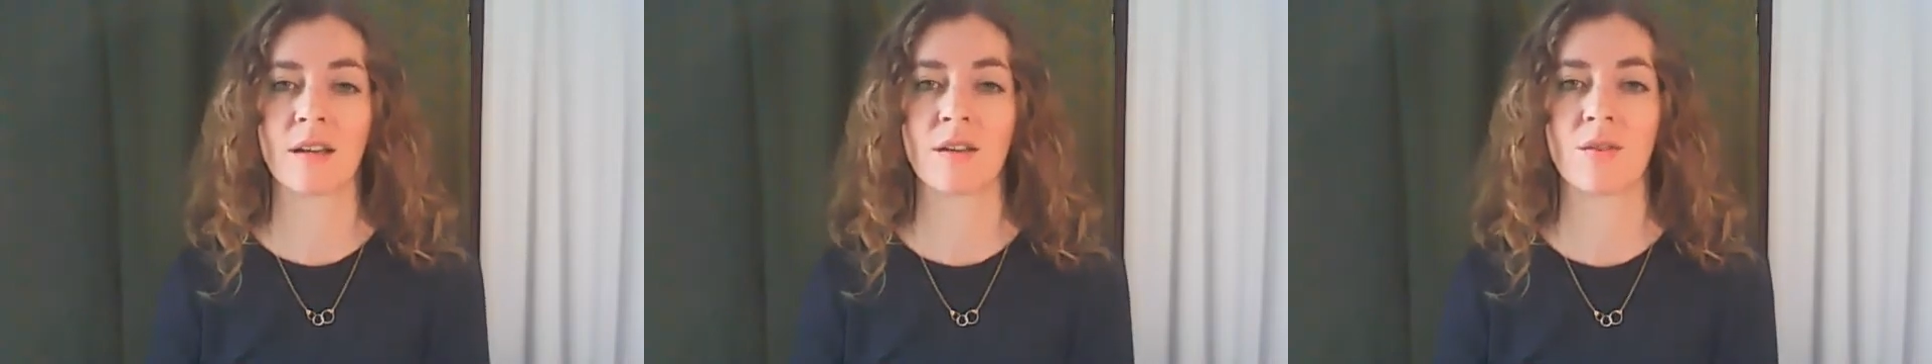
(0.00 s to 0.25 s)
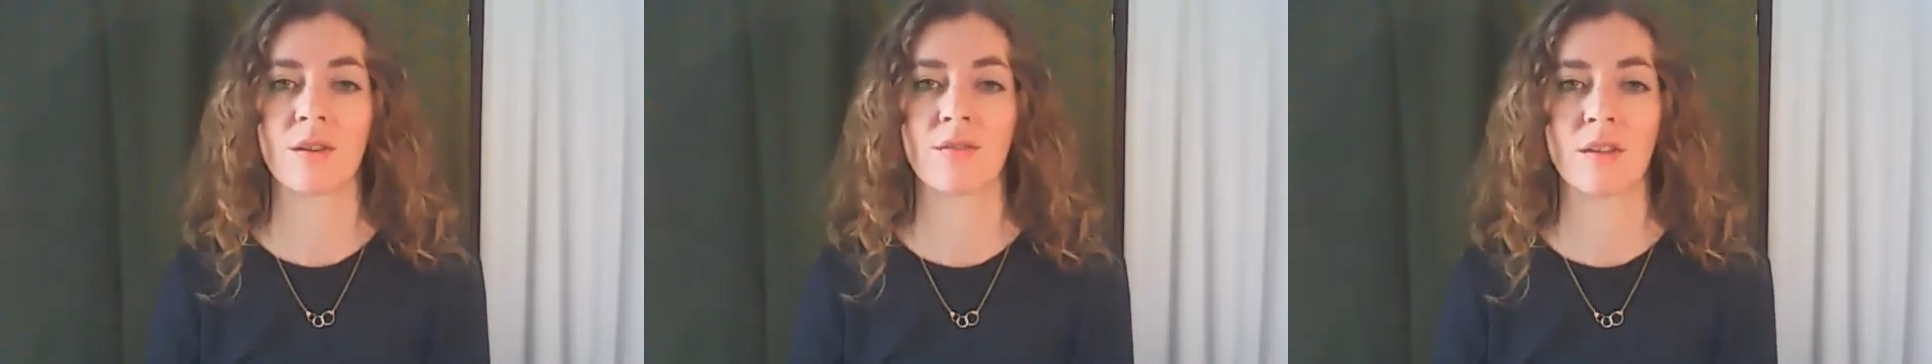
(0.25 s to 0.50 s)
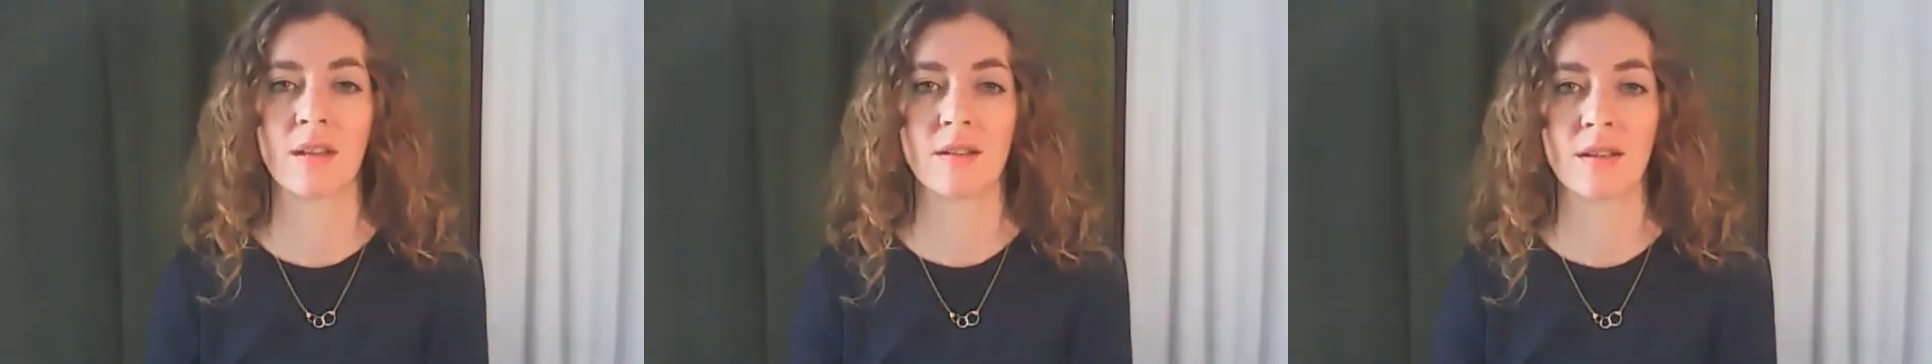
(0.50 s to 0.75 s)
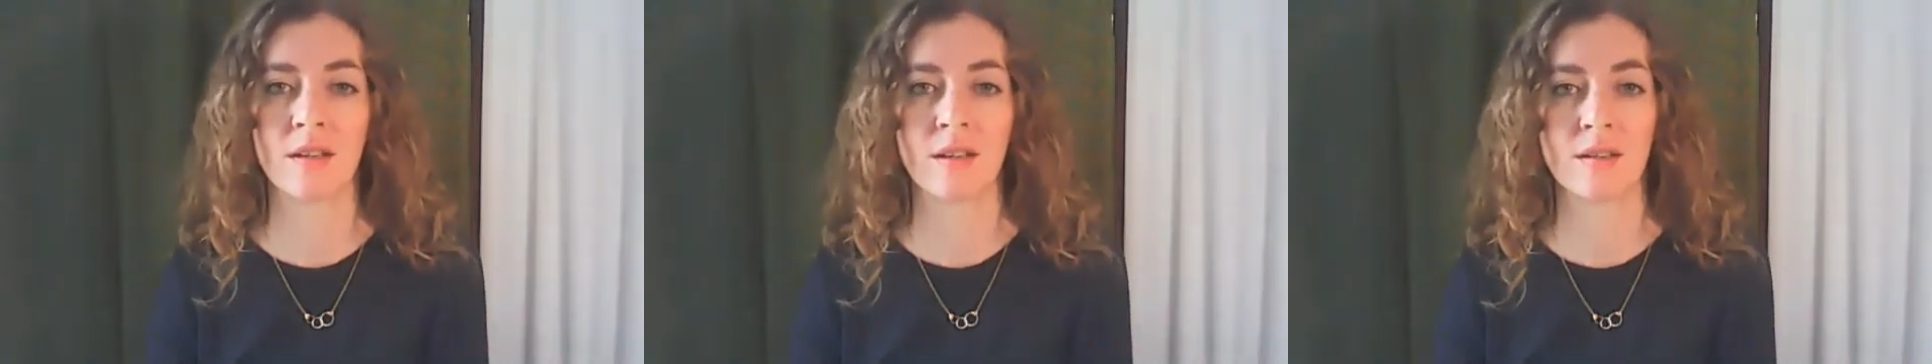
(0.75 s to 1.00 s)
if this
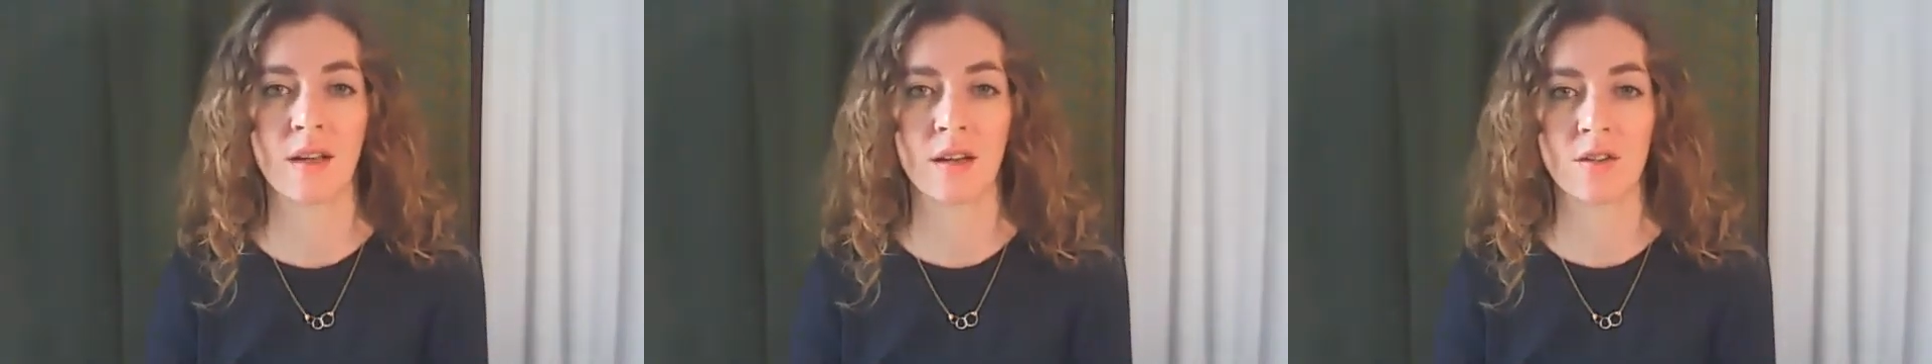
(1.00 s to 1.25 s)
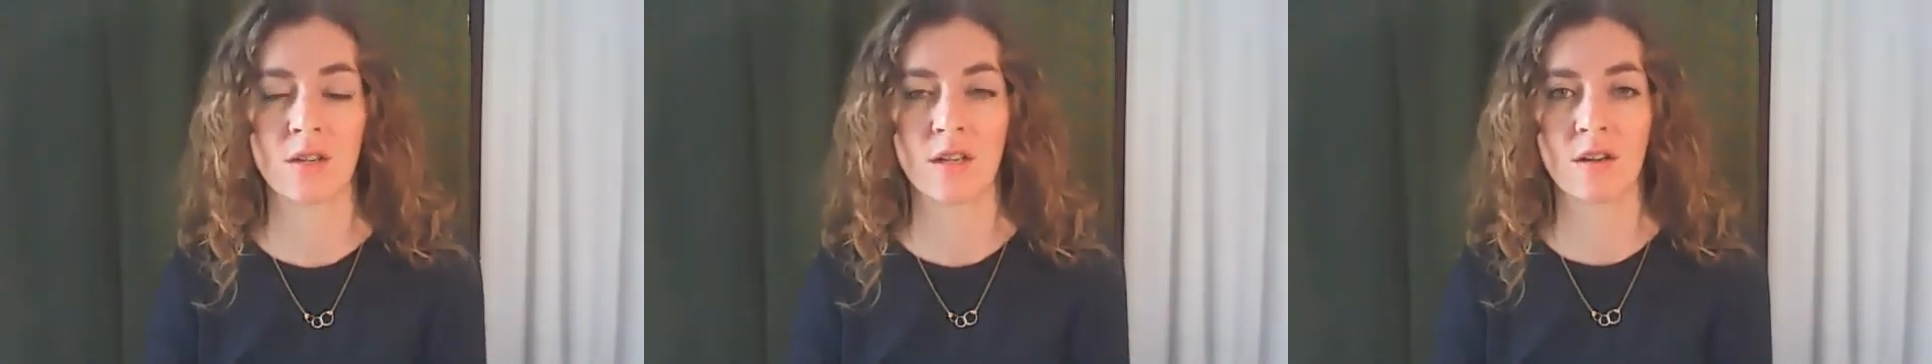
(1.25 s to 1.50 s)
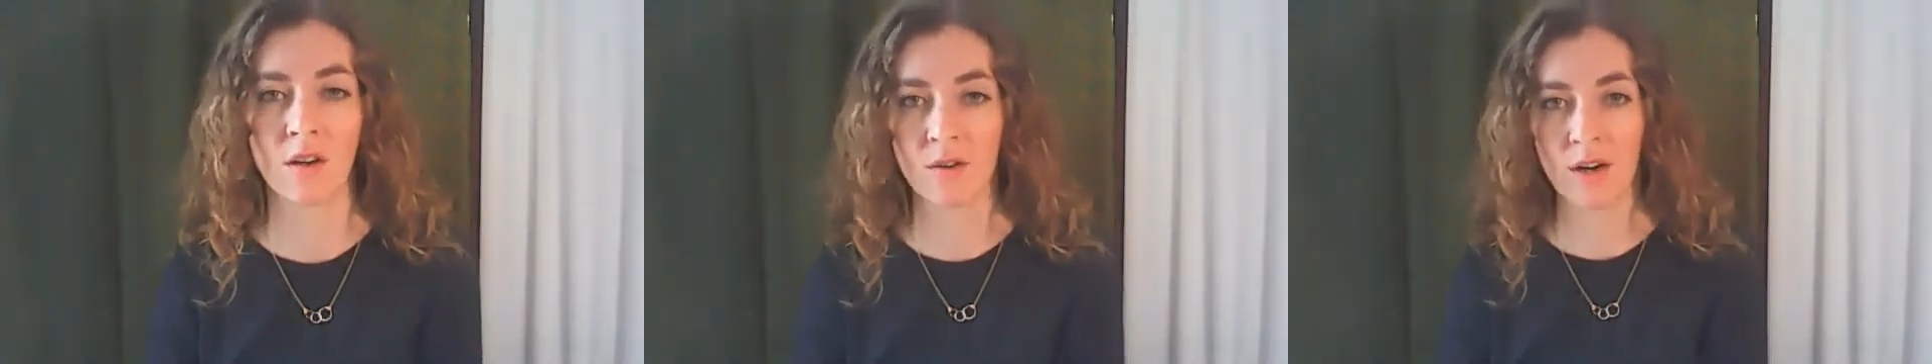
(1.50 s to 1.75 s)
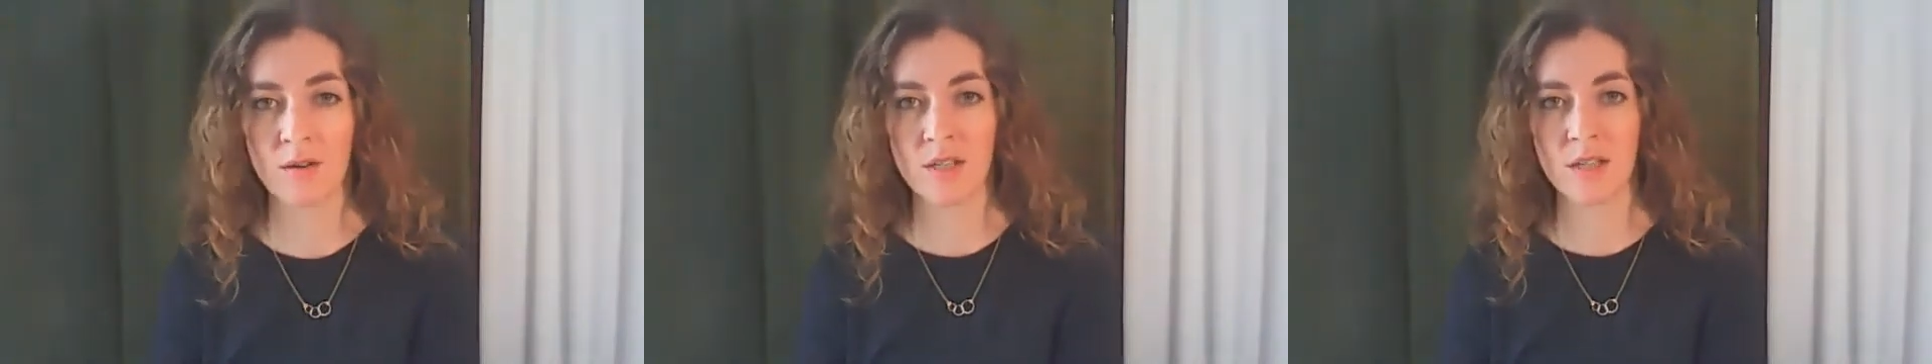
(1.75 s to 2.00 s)
is actually not
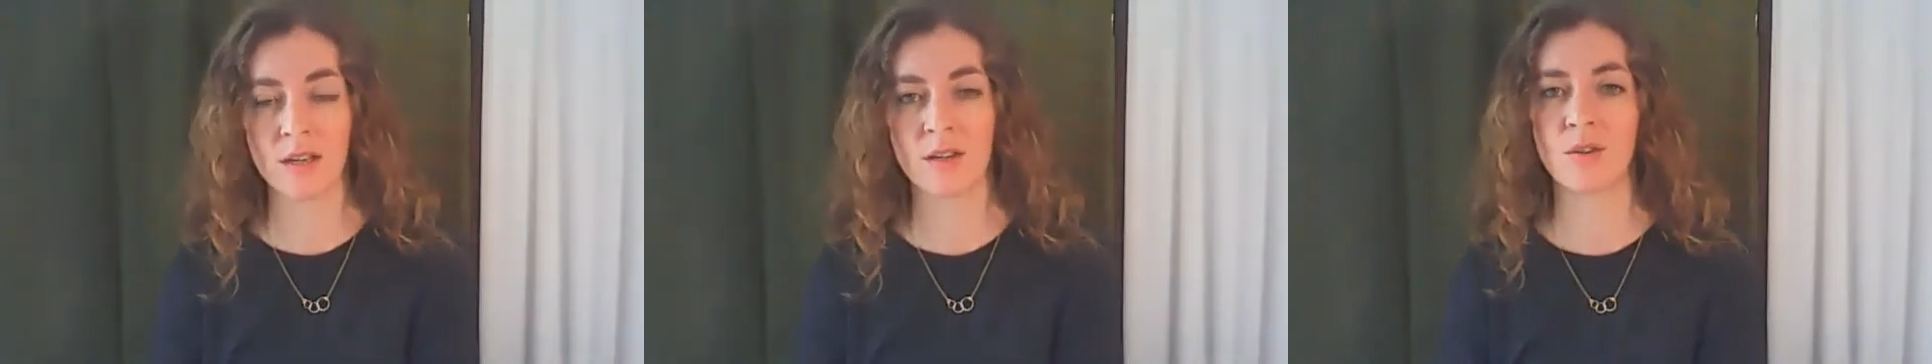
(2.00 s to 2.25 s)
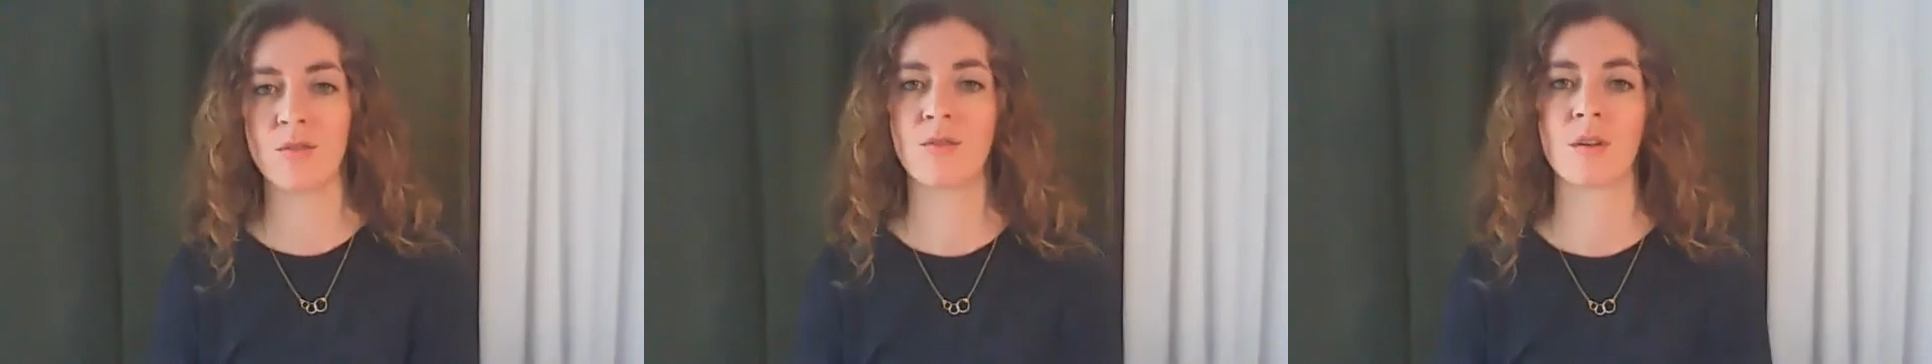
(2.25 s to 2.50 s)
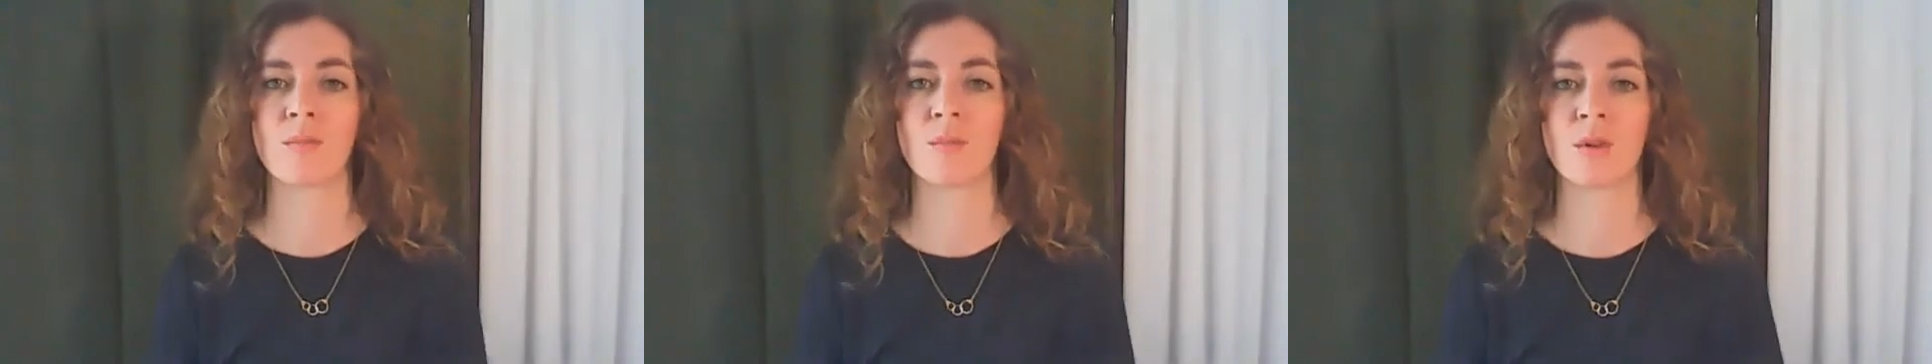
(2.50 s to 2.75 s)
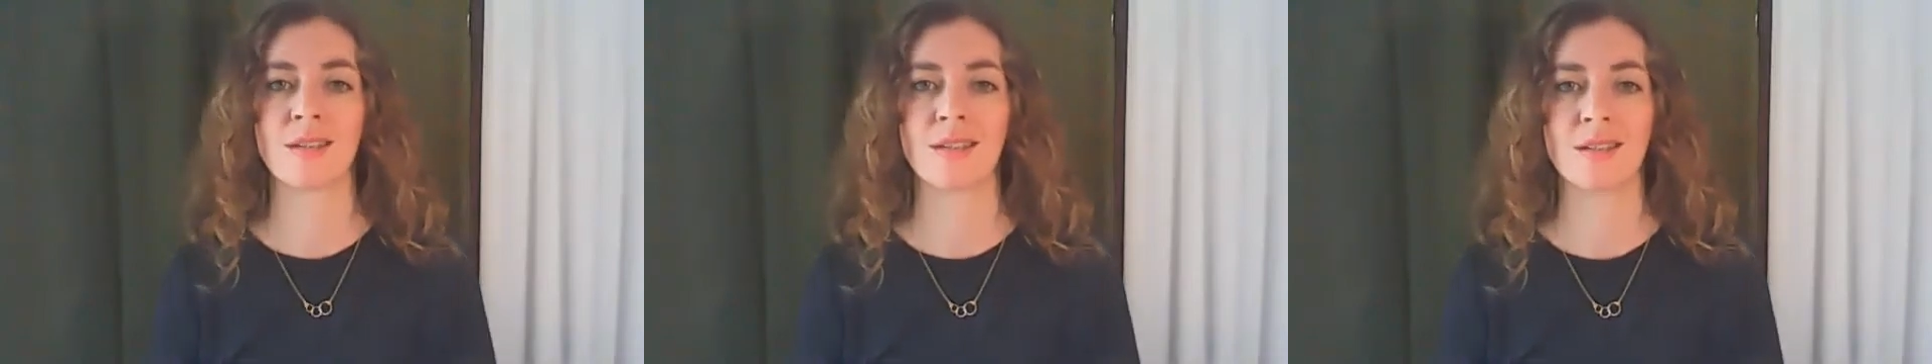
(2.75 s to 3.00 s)
grounding and you feel
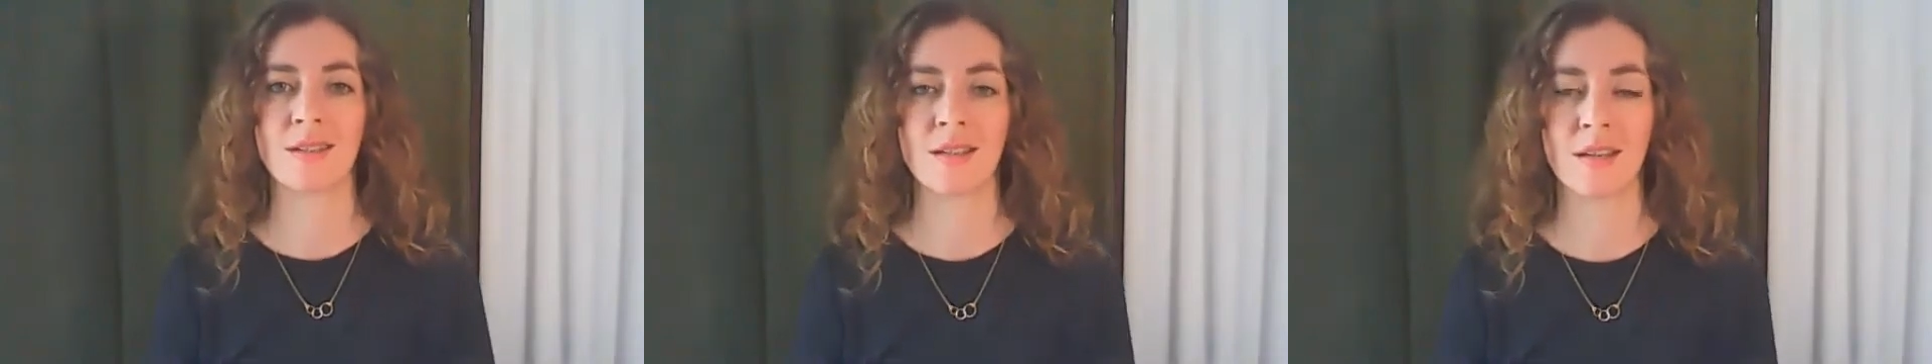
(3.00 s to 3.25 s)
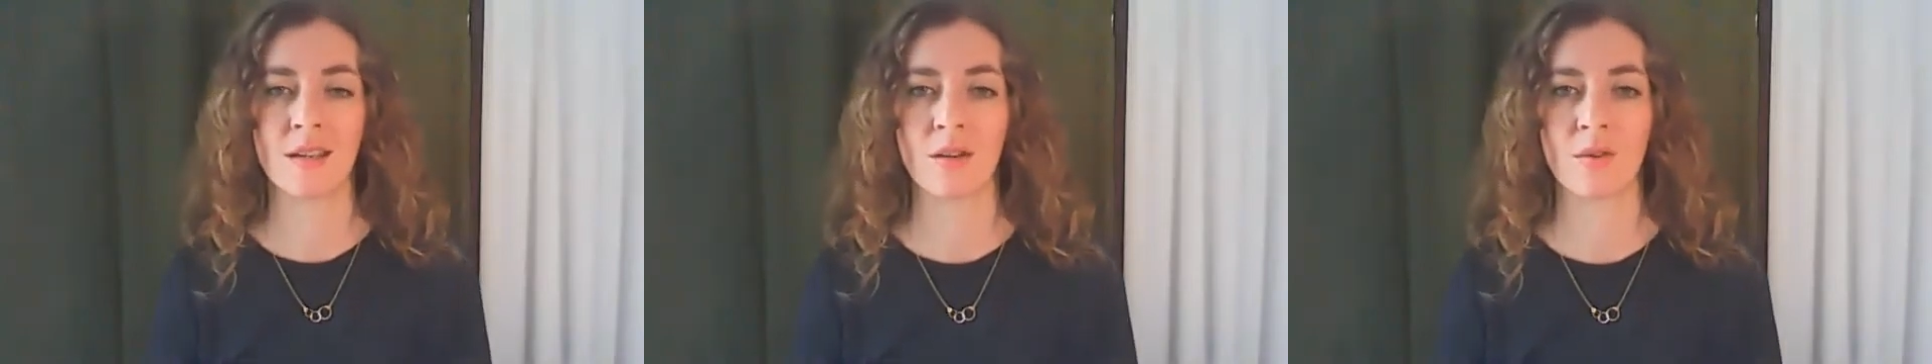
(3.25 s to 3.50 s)
more dizzy